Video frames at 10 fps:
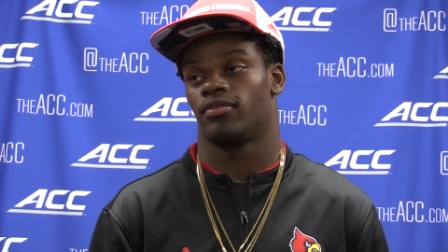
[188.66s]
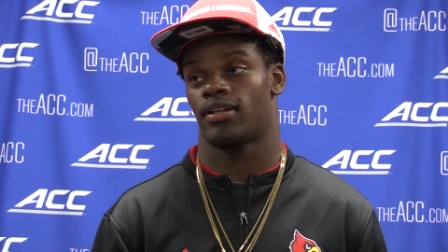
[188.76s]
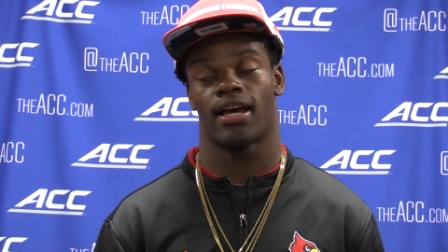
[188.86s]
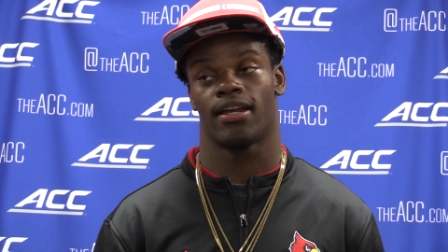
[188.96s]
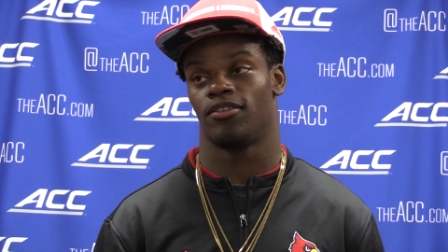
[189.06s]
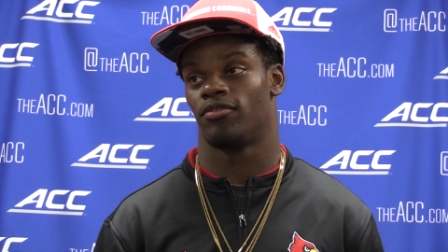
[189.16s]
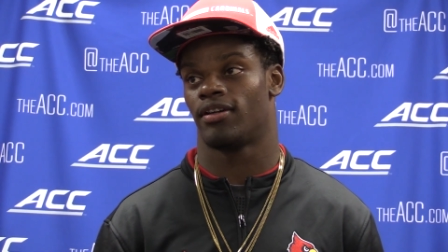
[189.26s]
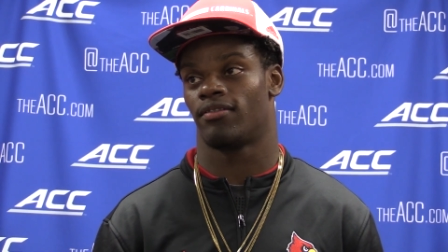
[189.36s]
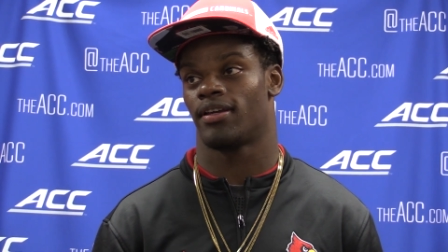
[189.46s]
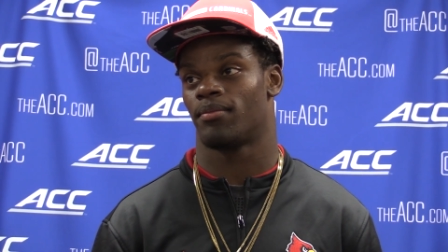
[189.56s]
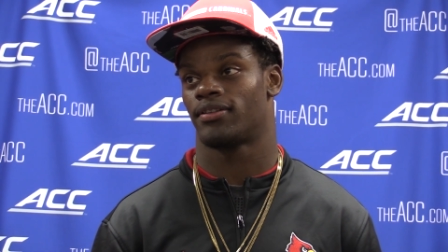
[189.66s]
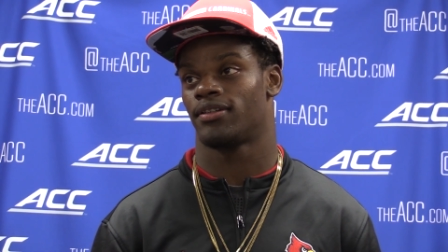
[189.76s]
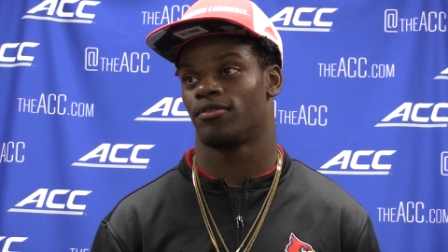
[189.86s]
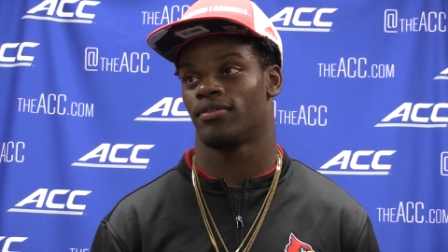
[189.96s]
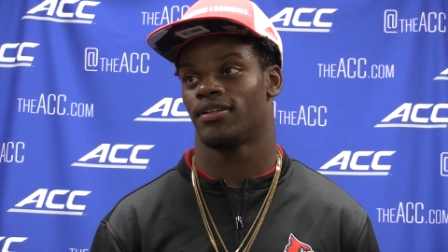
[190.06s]
I had to do whatever to get my
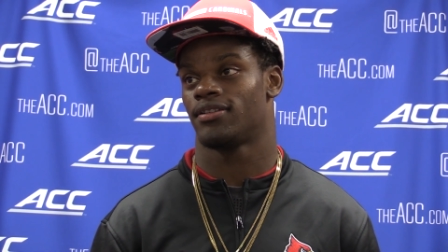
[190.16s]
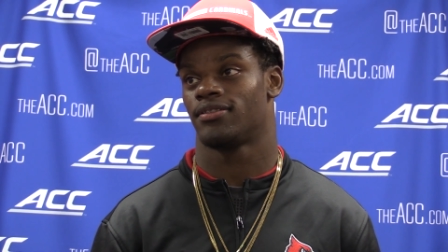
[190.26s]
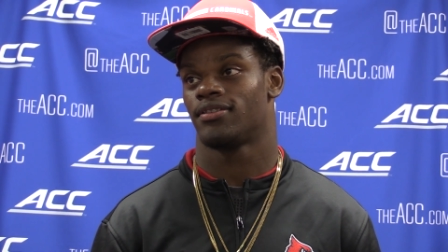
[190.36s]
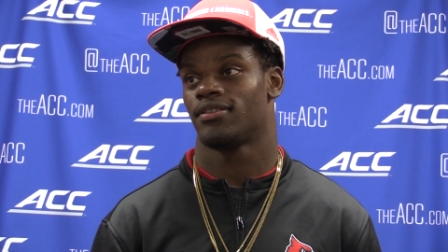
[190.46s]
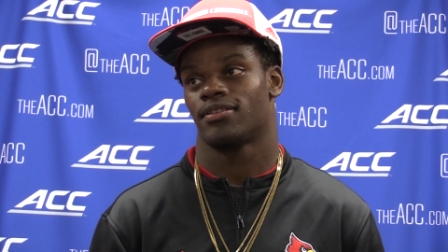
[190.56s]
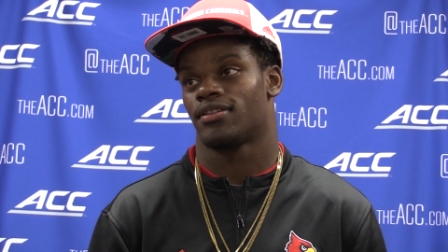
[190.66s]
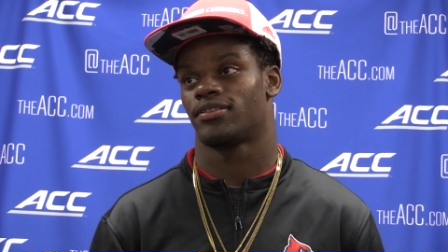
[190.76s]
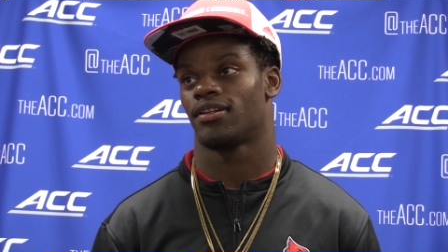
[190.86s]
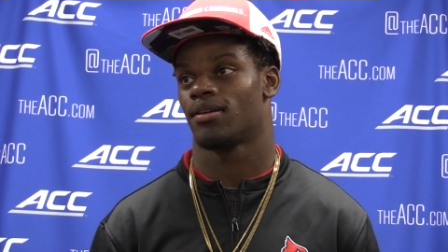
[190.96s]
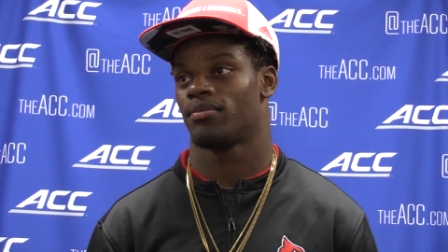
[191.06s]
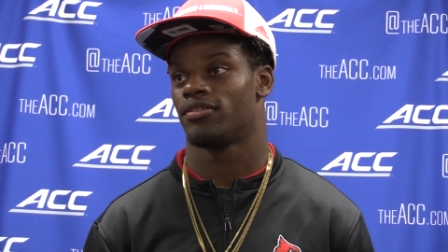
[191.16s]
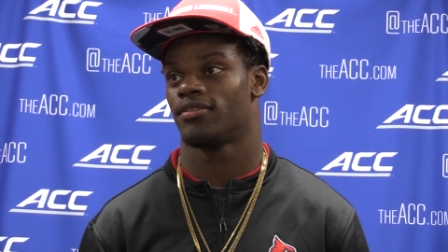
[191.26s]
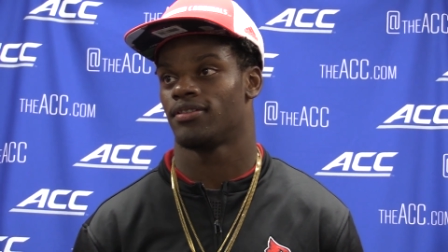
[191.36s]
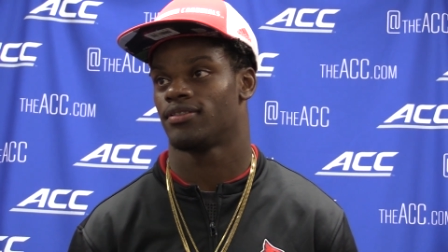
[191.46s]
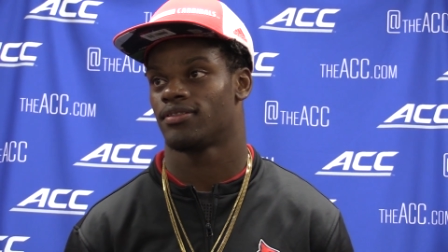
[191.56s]
team to win. That's all I've been
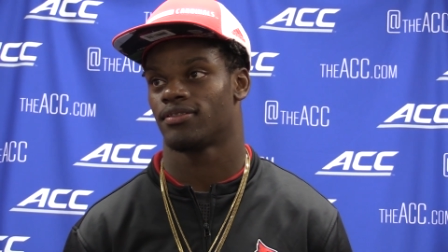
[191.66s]
doing.